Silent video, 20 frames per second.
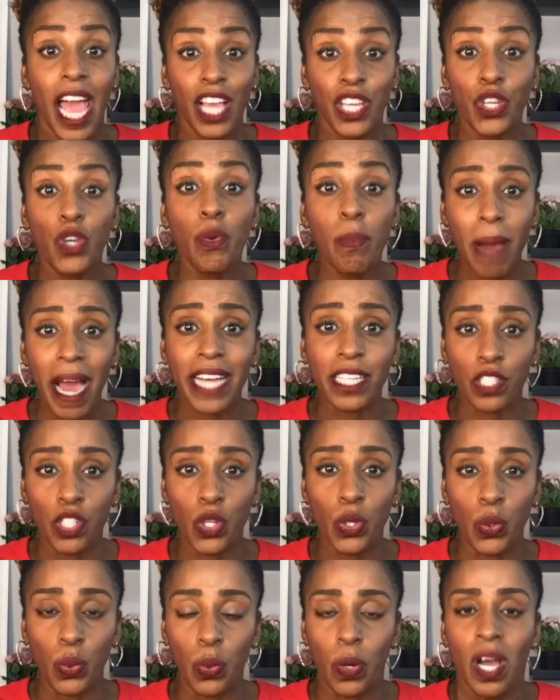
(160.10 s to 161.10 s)
And you might
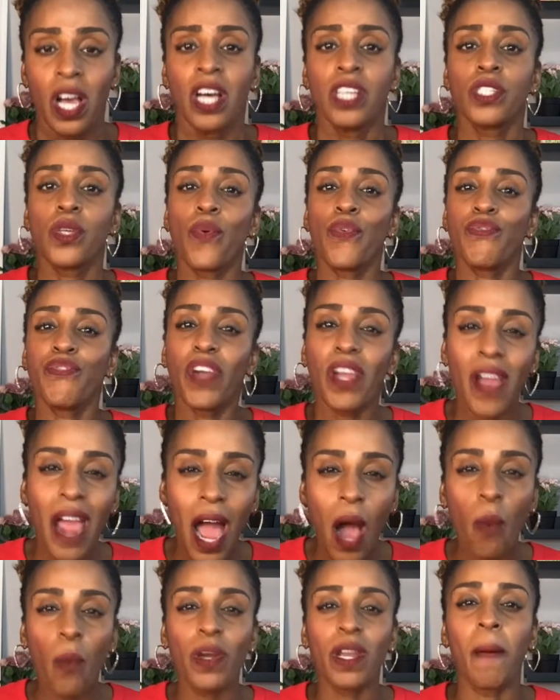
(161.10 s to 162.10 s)
too. So figure
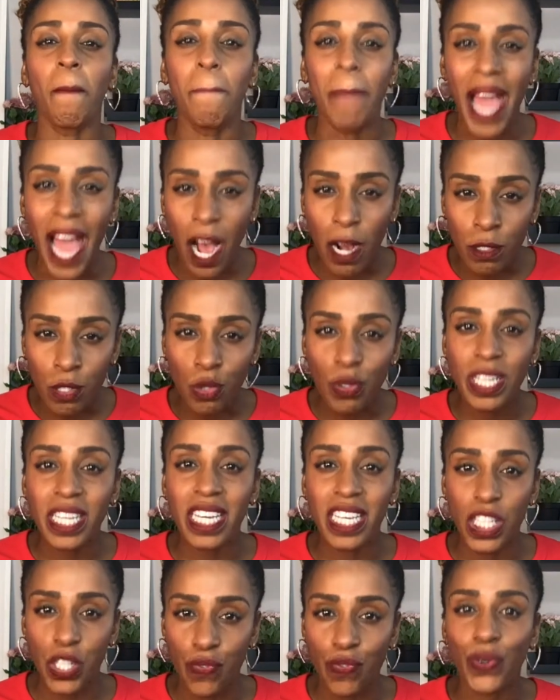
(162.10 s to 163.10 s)
out what a boundary
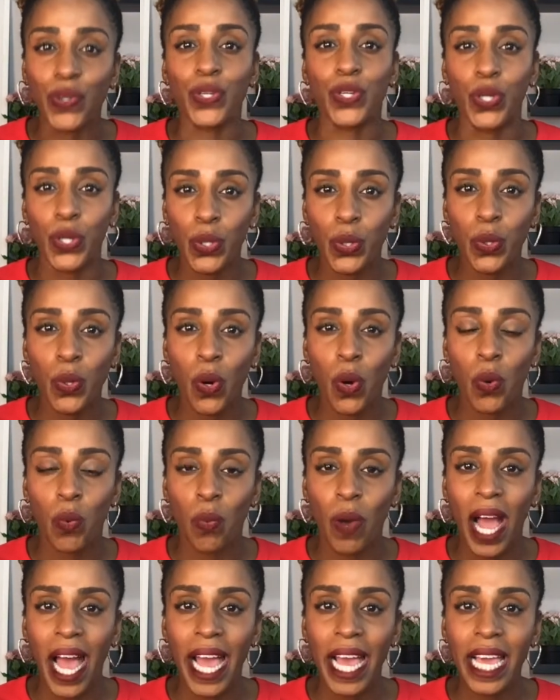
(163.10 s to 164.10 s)
is for you,
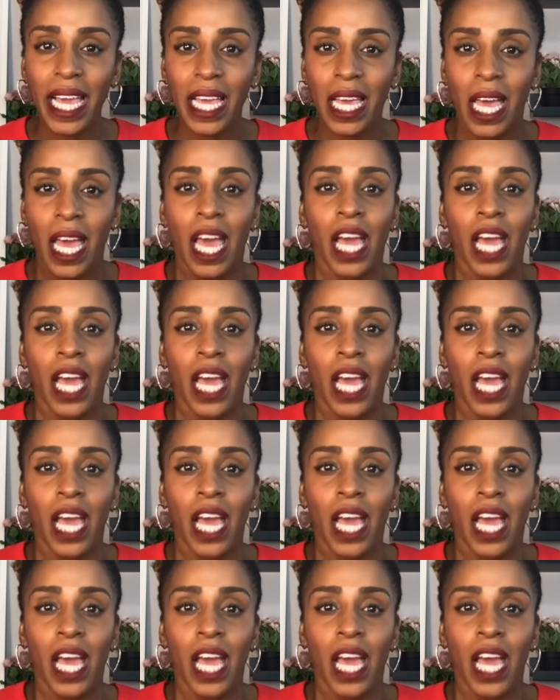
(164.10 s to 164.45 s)
right?